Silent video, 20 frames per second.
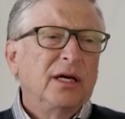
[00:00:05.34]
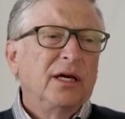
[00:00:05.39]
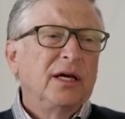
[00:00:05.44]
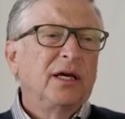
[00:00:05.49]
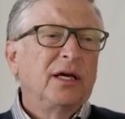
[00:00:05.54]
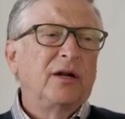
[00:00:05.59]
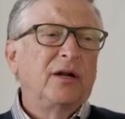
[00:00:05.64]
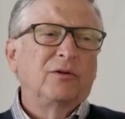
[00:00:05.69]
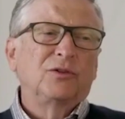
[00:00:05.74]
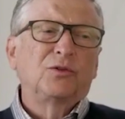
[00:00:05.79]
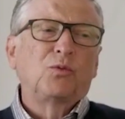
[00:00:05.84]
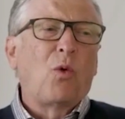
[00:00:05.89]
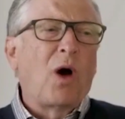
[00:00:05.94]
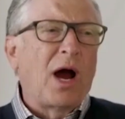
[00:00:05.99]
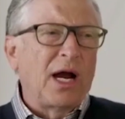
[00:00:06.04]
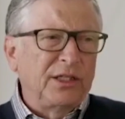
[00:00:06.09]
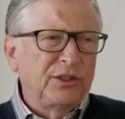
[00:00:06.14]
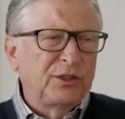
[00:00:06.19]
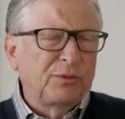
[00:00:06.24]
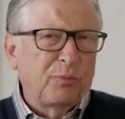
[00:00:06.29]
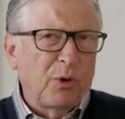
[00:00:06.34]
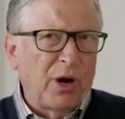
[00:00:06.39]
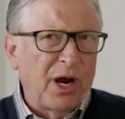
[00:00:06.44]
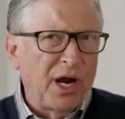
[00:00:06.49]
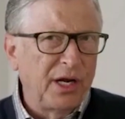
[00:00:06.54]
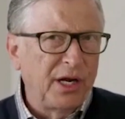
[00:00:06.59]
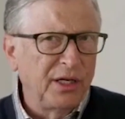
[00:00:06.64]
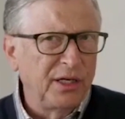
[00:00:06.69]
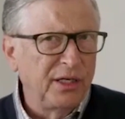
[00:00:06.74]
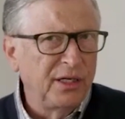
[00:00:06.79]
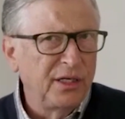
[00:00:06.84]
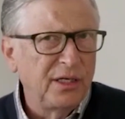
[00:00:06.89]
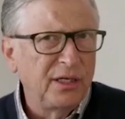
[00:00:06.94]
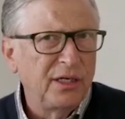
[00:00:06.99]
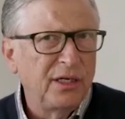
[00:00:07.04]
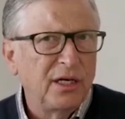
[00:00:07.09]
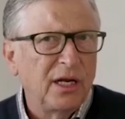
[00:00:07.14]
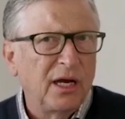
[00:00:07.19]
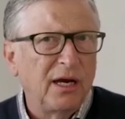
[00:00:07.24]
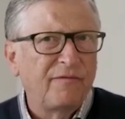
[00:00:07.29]
you know, is widespread and
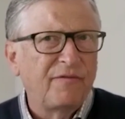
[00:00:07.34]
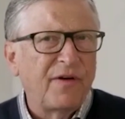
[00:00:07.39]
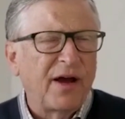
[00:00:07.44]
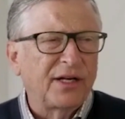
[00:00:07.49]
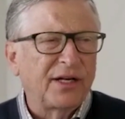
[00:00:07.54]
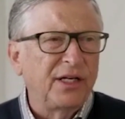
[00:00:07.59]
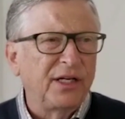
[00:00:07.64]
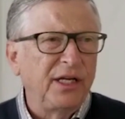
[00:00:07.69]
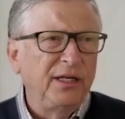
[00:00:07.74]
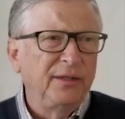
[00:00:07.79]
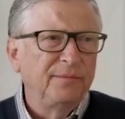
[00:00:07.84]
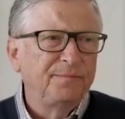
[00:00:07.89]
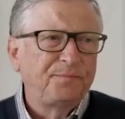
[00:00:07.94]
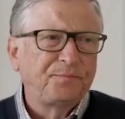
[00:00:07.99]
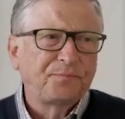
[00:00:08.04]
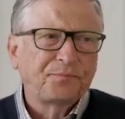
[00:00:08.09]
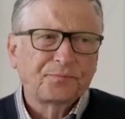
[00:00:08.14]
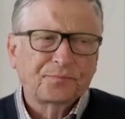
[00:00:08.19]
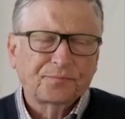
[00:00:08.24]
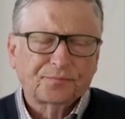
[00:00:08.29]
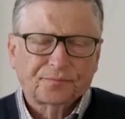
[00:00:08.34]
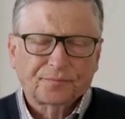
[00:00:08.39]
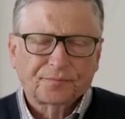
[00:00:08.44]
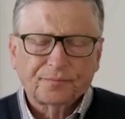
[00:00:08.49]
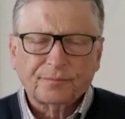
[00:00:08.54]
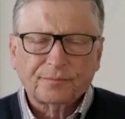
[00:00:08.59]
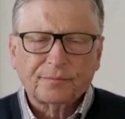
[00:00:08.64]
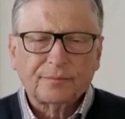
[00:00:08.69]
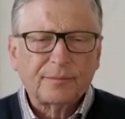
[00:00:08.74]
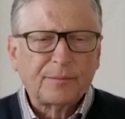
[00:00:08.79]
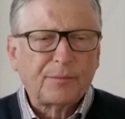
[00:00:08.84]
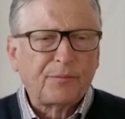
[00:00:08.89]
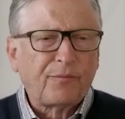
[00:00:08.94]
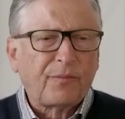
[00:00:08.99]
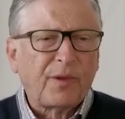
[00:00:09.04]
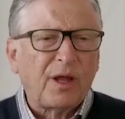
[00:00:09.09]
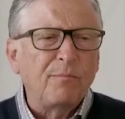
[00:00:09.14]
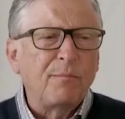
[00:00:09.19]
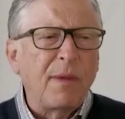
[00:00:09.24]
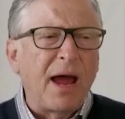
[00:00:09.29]
affecting
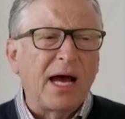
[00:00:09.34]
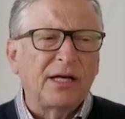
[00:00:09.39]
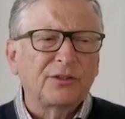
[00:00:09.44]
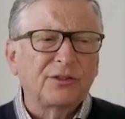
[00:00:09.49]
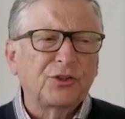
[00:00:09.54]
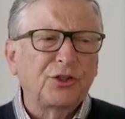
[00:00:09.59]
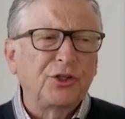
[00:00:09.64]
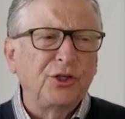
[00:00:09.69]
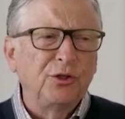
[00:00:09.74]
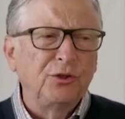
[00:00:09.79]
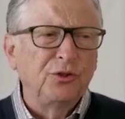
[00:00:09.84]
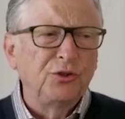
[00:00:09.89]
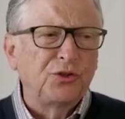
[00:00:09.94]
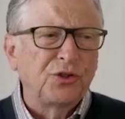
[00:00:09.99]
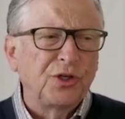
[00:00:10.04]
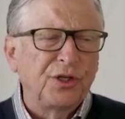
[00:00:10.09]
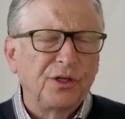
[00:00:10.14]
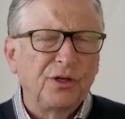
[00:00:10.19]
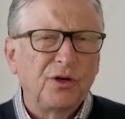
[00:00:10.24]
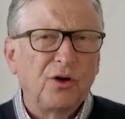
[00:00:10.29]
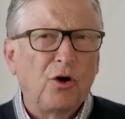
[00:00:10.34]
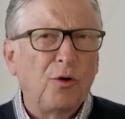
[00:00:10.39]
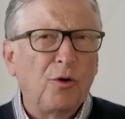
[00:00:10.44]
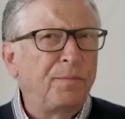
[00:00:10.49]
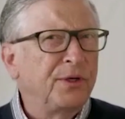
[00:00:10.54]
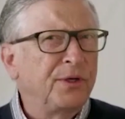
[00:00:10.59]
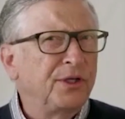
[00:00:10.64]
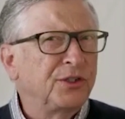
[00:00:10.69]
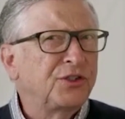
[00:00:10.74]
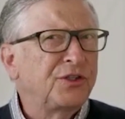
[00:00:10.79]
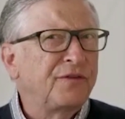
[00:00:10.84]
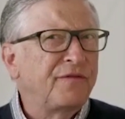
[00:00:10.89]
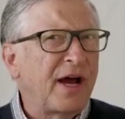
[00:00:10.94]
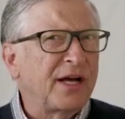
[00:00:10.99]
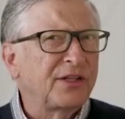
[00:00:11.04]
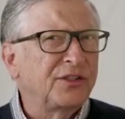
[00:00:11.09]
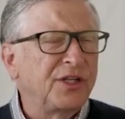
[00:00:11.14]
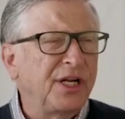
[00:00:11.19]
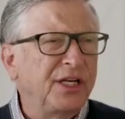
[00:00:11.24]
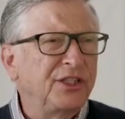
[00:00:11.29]
mask use and openness to
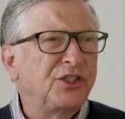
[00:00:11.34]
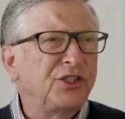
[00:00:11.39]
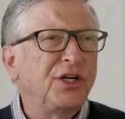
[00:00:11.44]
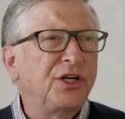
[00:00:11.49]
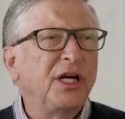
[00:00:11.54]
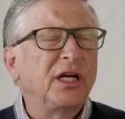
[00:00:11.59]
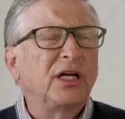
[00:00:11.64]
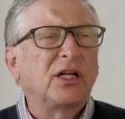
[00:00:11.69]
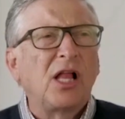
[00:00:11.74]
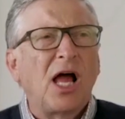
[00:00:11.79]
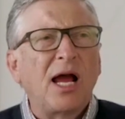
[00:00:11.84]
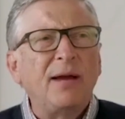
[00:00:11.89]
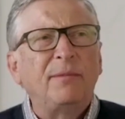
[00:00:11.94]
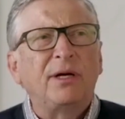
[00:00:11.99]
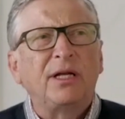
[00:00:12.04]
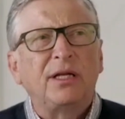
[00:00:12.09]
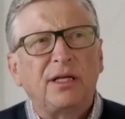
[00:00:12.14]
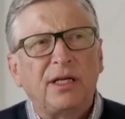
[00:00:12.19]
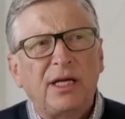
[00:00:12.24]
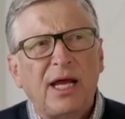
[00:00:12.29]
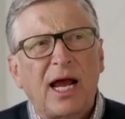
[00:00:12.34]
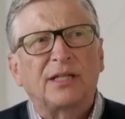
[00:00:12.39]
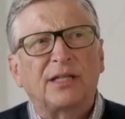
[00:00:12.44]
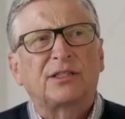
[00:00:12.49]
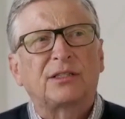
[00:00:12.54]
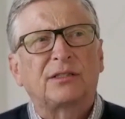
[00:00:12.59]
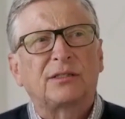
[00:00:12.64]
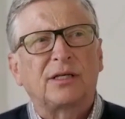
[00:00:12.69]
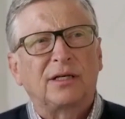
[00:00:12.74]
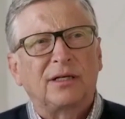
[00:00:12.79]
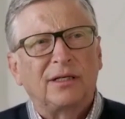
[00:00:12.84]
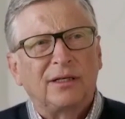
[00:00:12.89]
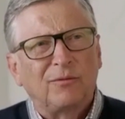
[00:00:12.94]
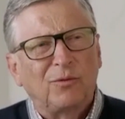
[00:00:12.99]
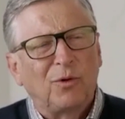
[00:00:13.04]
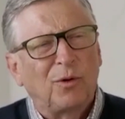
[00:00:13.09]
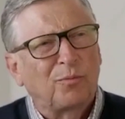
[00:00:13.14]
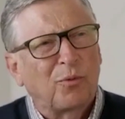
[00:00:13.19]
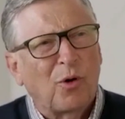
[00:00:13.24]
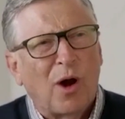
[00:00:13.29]
vaccination. In climate, yes,
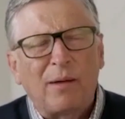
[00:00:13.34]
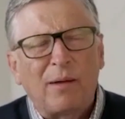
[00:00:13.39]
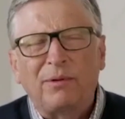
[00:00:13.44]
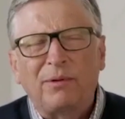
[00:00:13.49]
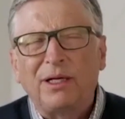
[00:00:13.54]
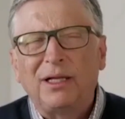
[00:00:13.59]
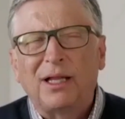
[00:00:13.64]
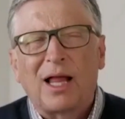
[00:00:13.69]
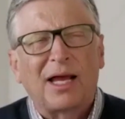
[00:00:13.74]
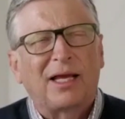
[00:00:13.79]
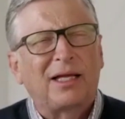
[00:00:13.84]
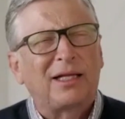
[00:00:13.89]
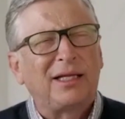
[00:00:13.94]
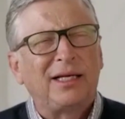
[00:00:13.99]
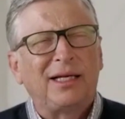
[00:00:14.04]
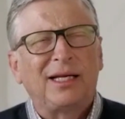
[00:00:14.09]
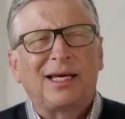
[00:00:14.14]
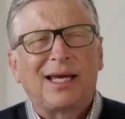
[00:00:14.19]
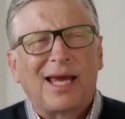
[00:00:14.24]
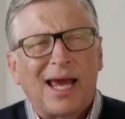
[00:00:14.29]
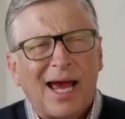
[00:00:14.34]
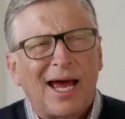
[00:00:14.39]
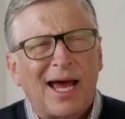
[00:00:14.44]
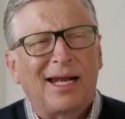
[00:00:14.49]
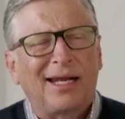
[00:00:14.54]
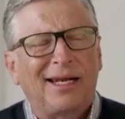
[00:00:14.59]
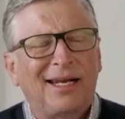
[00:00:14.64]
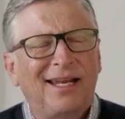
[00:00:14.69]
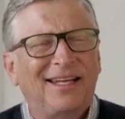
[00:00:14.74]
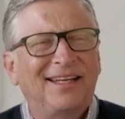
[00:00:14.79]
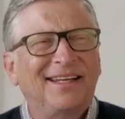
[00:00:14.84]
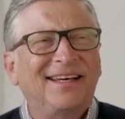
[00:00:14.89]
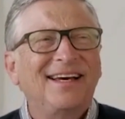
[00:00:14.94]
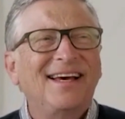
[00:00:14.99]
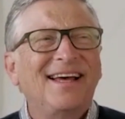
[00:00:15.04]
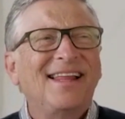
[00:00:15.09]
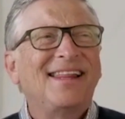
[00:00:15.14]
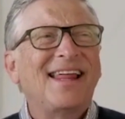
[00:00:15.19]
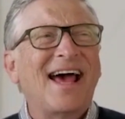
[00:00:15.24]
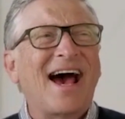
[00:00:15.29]
we're probably likely to get
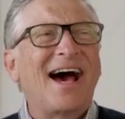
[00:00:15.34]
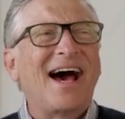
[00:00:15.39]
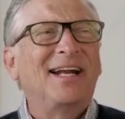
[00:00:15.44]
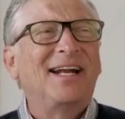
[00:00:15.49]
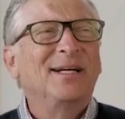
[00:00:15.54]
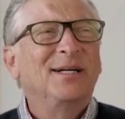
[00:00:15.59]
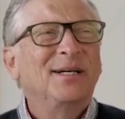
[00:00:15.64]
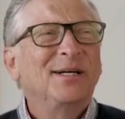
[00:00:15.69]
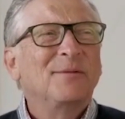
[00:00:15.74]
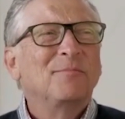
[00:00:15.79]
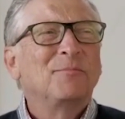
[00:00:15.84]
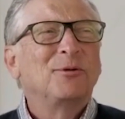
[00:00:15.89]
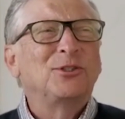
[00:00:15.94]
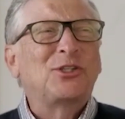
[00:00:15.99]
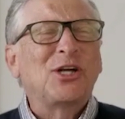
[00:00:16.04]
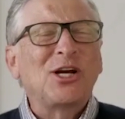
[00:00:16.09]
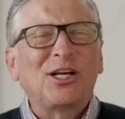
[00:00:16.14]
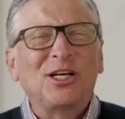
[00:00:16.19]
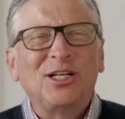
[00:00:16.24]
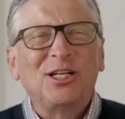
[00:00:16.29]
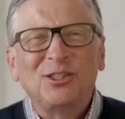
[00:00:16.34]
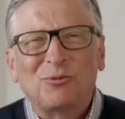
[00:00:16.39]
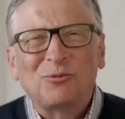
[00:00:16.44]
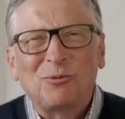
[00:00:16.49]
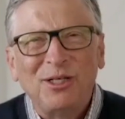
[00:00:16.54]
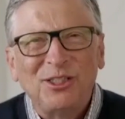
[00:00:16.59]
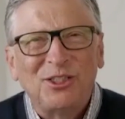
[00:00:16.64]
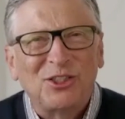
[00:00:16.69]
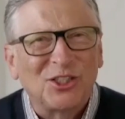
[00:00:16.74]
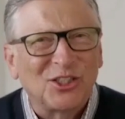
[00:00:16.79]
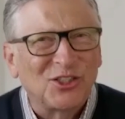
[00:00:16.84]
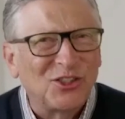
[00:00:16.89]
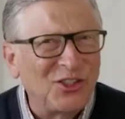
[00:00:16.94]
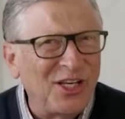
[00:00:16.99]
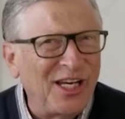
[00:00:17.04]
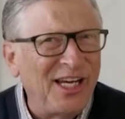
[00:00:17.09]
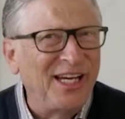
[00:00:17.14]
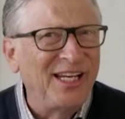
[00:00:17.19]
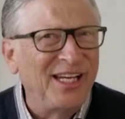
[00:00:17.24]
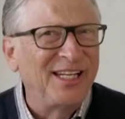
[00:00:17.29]
that, particularly as we
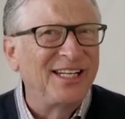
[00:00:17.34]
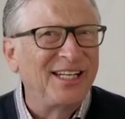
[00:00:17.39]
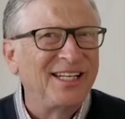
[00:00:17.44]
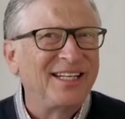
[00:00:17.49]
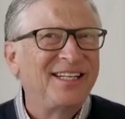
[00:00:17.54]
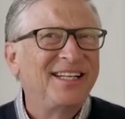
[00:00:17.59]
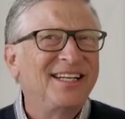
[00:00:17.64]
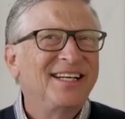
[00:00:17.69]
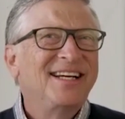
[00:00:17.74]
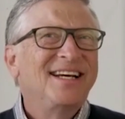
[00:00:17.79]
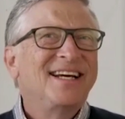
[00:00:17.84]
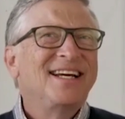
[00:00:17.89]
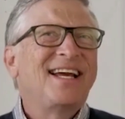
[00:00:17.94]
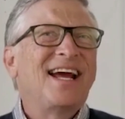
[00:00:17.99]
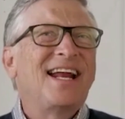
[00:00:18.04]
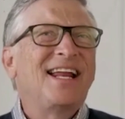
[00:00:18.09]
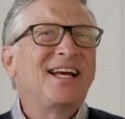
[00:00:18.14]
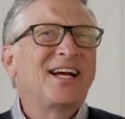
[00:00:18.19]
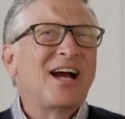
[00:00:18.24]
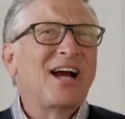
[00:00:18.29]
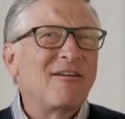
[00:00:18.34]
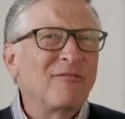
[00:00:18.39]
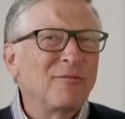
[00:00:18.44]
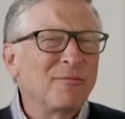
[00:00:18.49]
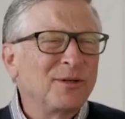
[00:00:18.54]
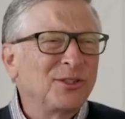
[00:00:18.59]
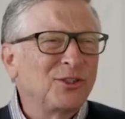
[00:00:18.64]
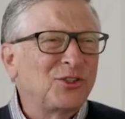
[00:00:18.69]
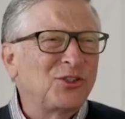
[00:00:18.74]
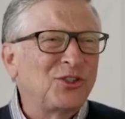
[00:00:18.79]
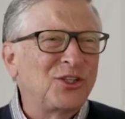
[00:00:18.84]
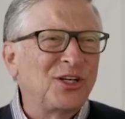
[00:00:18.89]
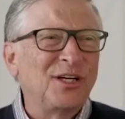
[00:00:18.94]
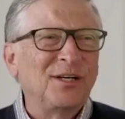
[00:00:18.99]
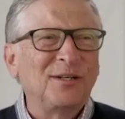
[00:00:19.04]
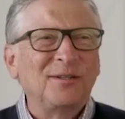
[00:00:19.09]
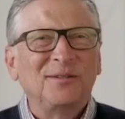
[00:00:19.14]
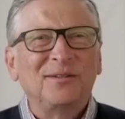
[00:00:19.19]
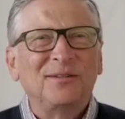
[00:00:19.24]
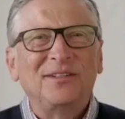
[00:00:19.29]
succeed in getting governments
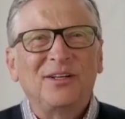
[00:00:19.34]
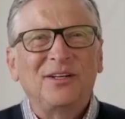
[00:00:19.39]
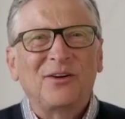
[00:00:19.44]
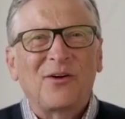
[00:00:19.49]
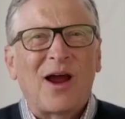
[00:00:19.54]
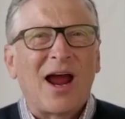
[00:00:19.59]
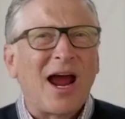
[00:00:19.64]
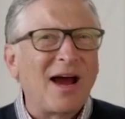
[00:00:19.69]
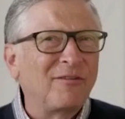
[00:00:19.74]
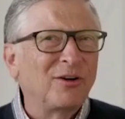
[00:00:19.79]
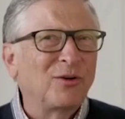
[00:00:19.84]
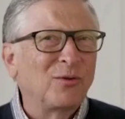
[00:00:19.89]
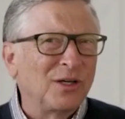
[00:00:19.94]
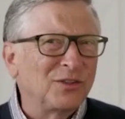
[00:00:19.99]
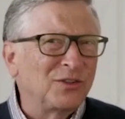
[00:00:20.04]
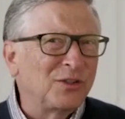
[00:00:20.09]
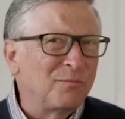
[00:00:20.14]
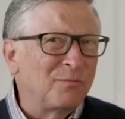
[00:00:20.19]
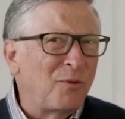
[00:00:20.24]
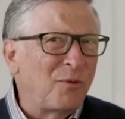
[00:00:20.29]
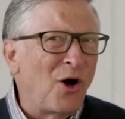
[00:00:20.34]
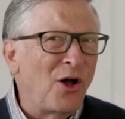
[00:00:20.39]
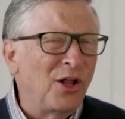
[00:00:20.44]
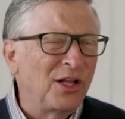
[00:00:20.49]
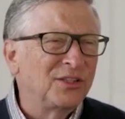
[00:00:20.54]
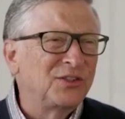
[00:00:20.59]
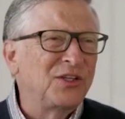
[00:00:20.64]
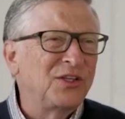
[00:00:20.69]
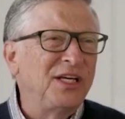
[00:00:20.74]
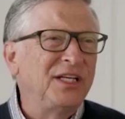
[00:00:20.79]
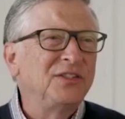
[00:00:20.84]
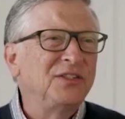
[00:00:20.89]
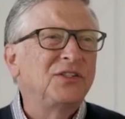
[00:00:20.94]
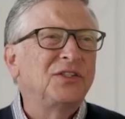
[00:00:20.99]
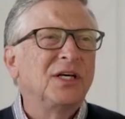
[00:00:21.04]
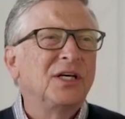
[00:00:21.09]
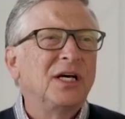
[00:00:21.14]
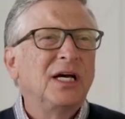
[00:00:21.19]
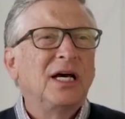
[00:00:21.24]
to, you know, have aggressive policies,